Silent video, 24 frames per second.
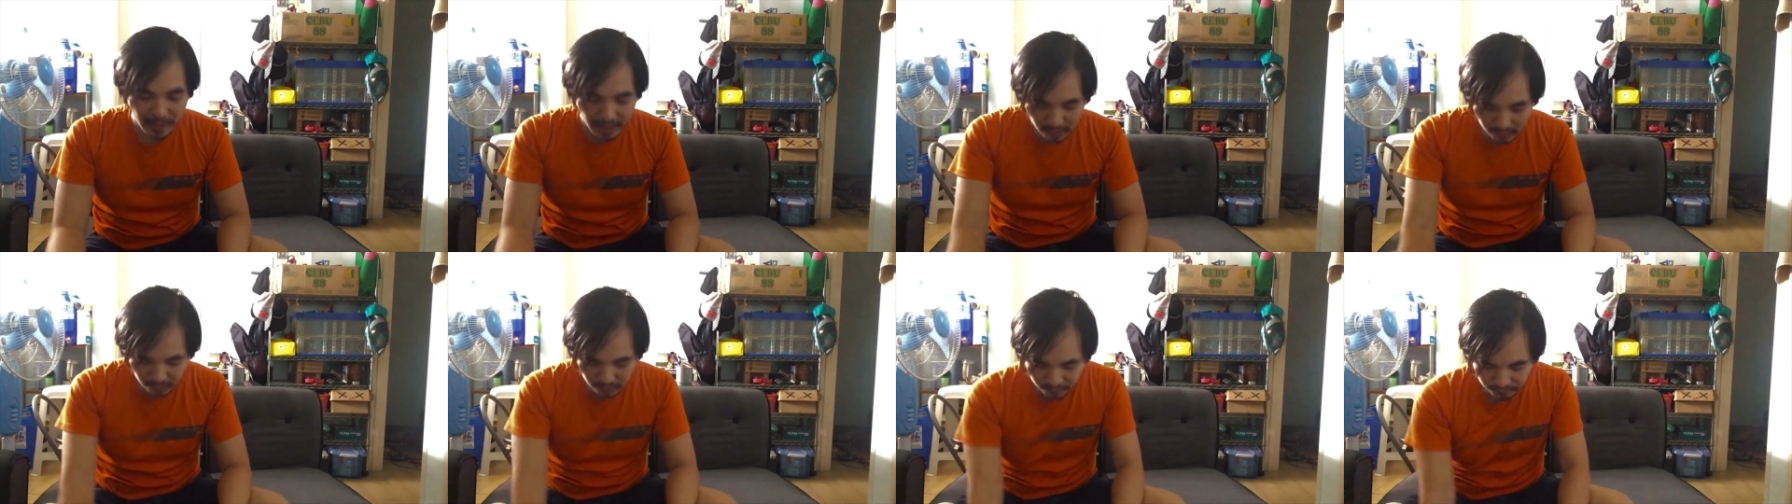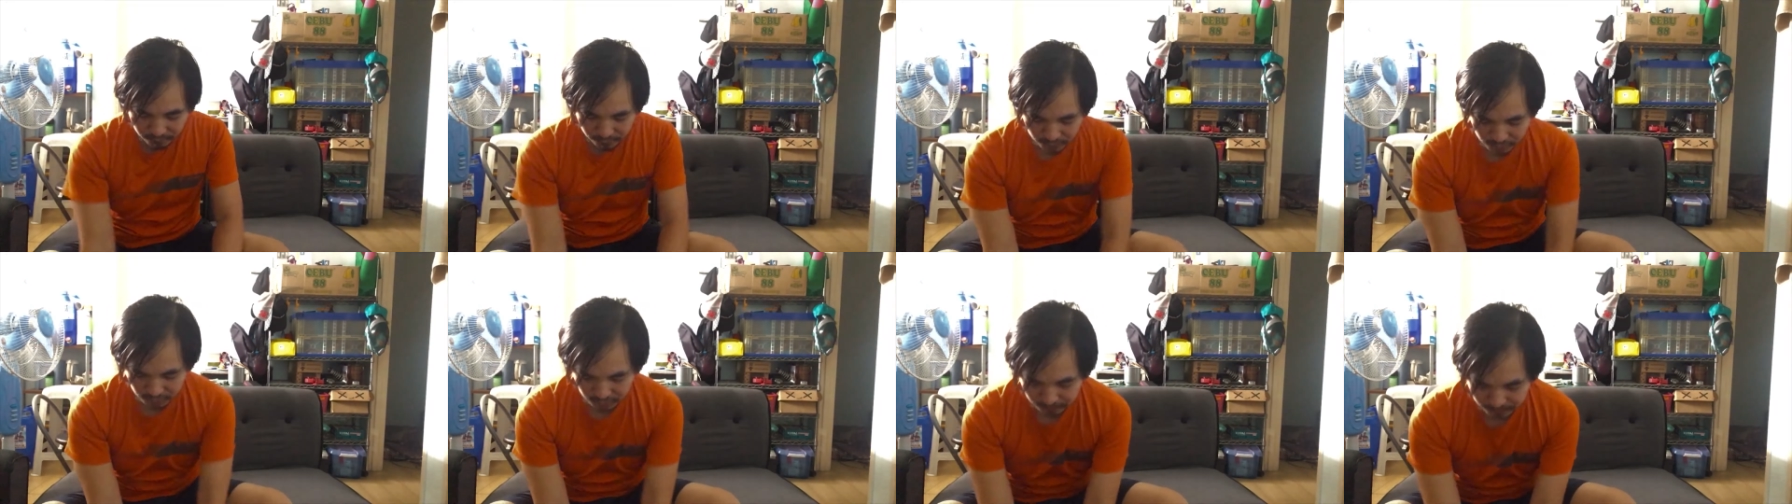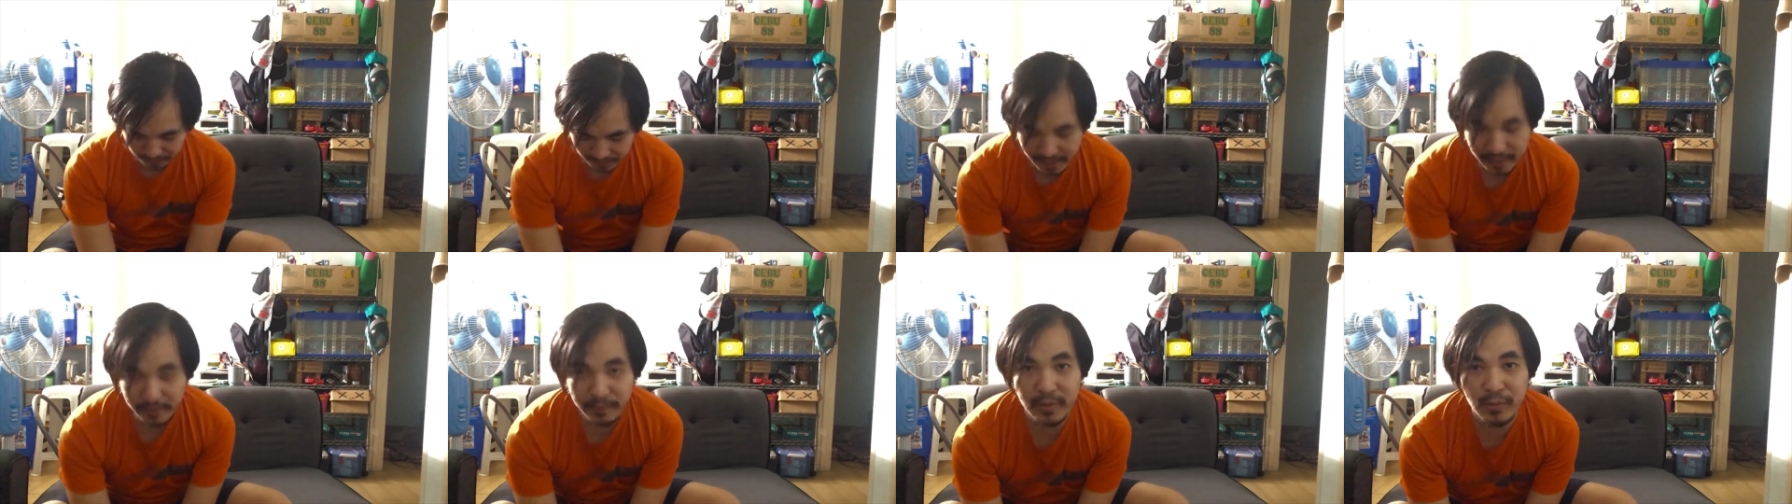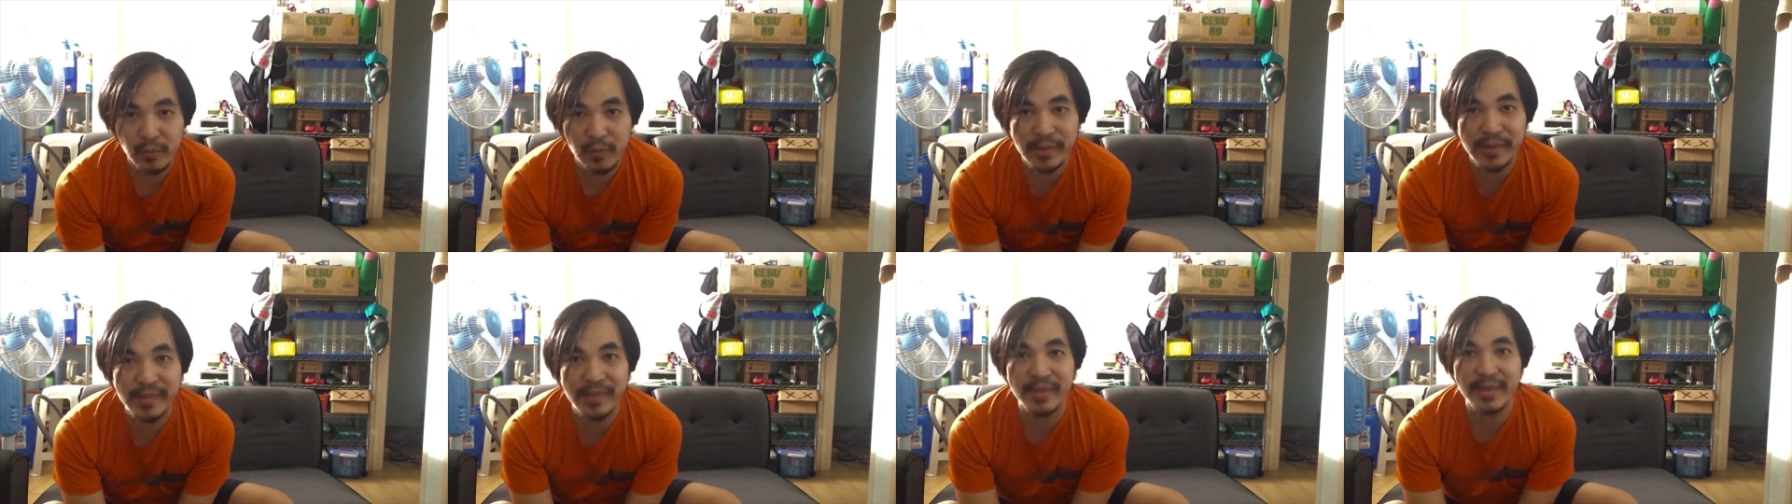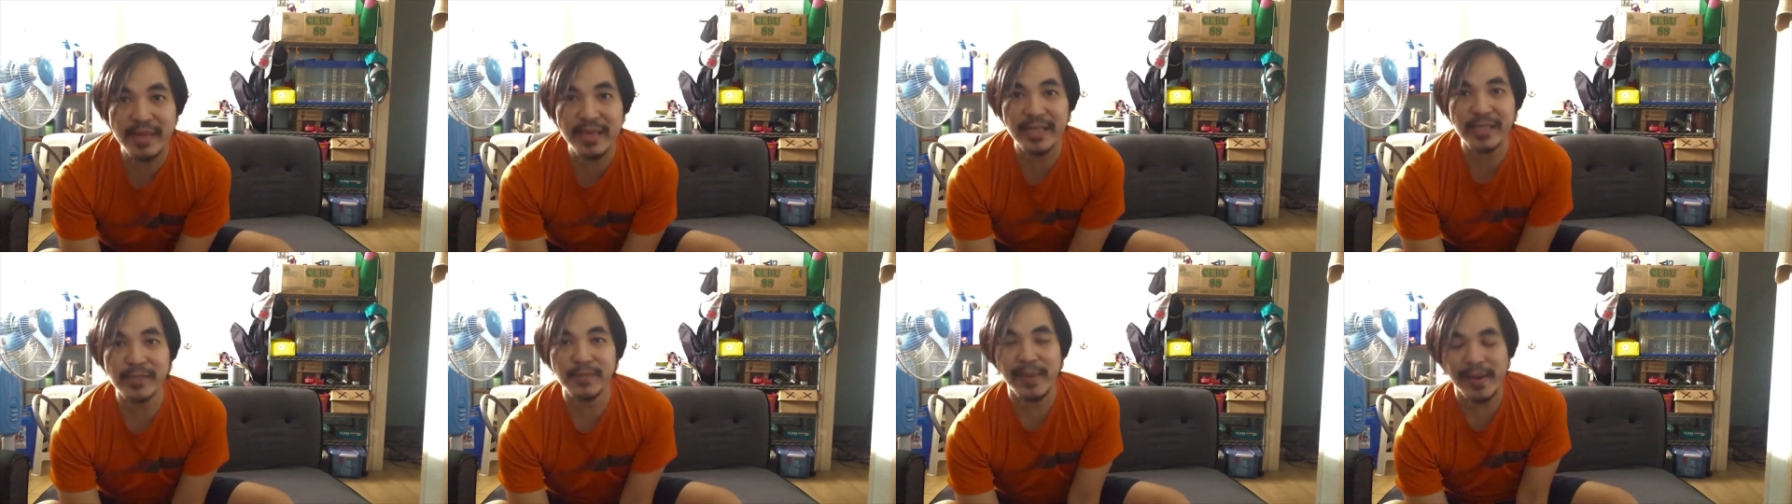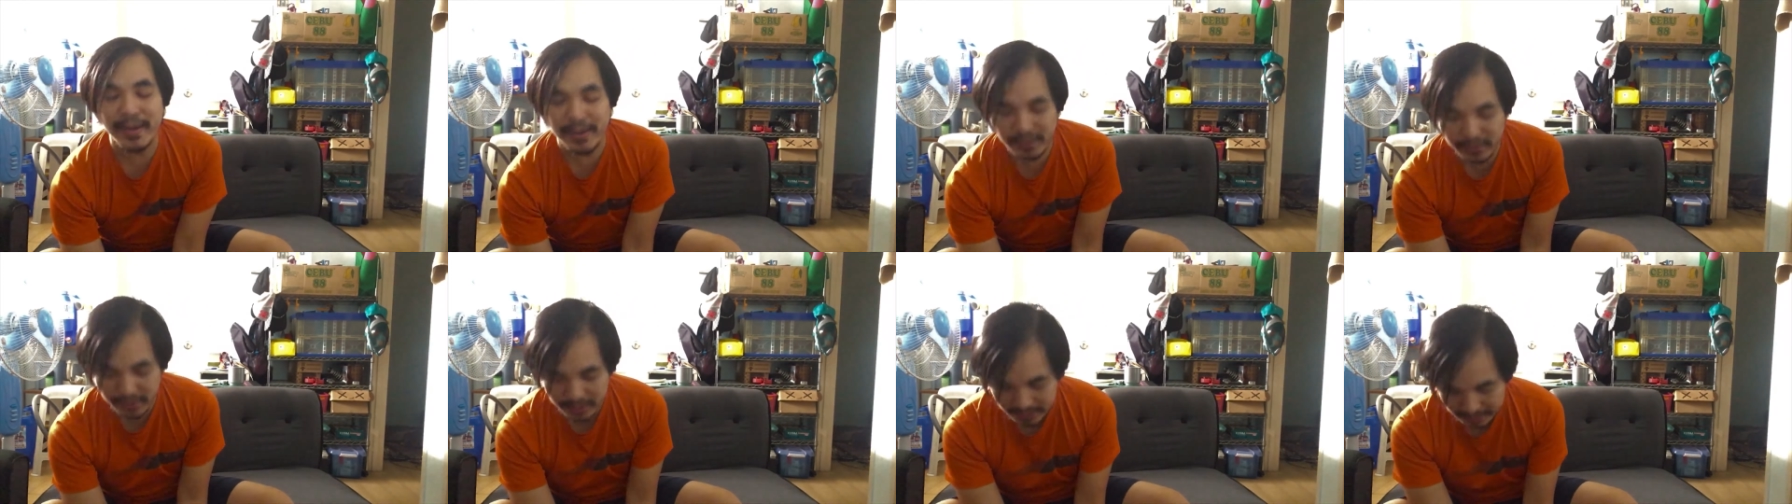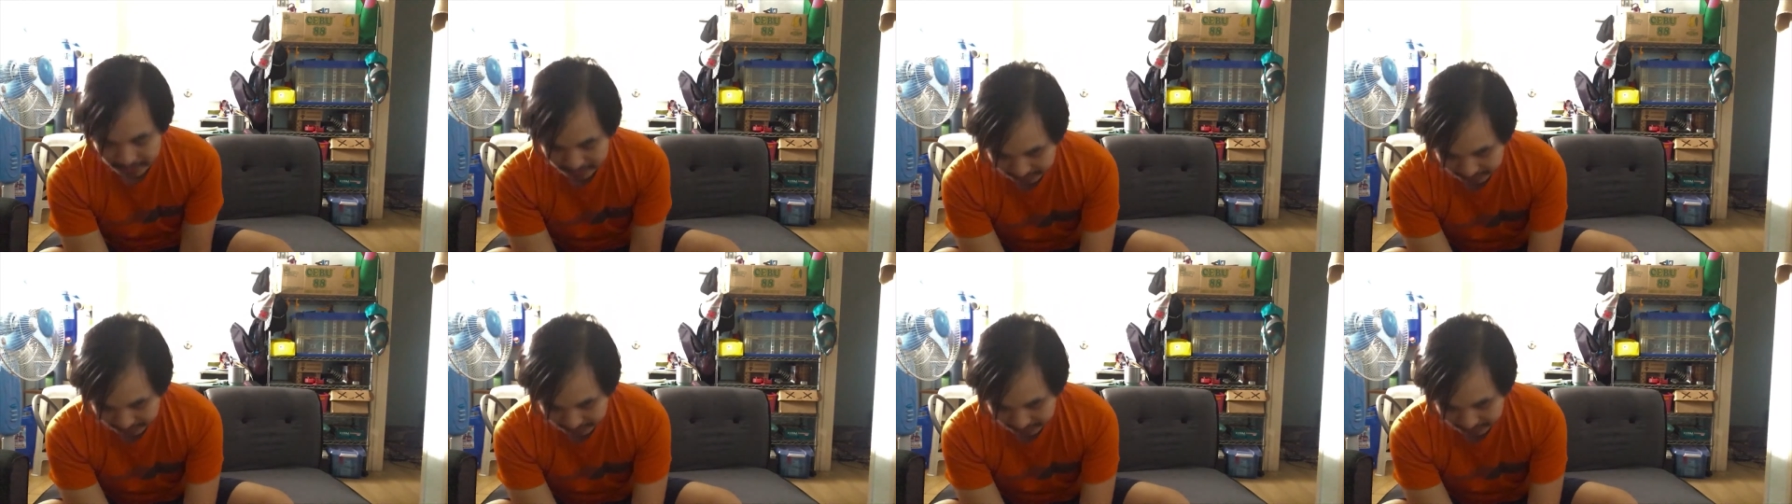for supplying me with these batteries.